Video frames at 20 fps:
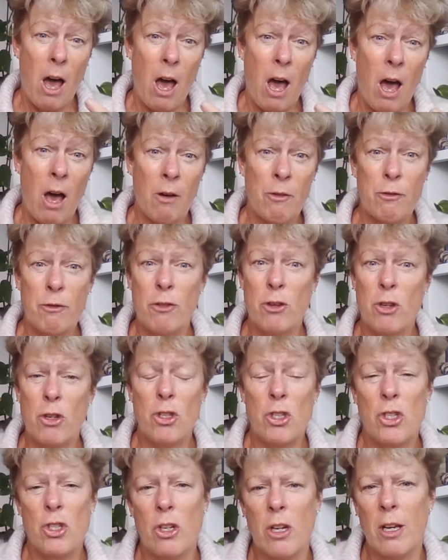a
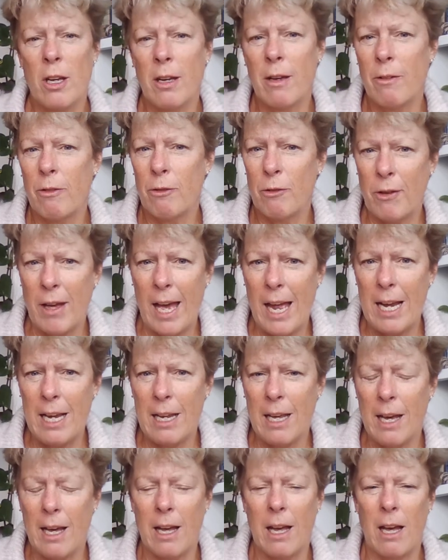future
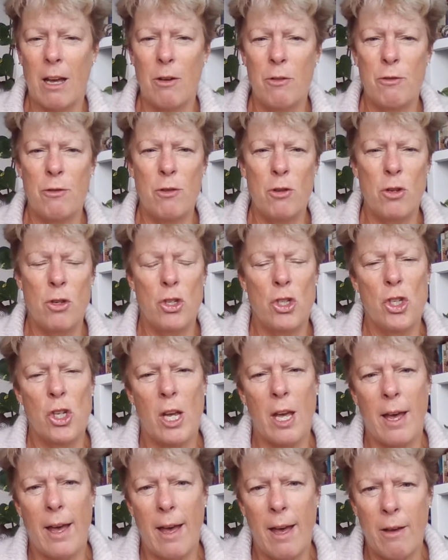failure, a
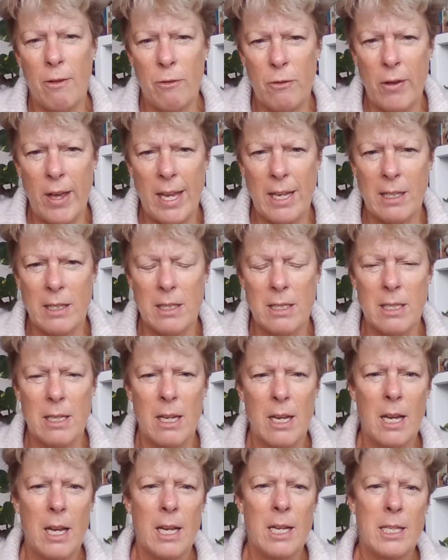future event.
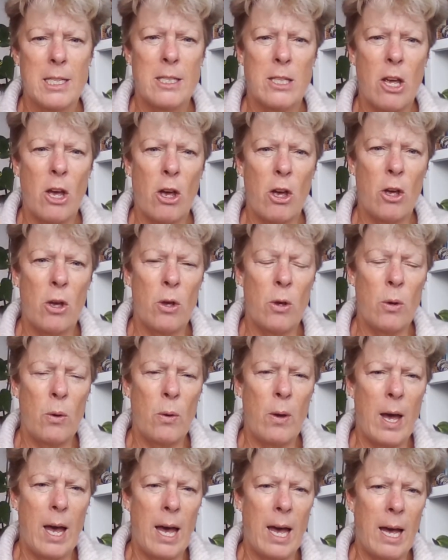So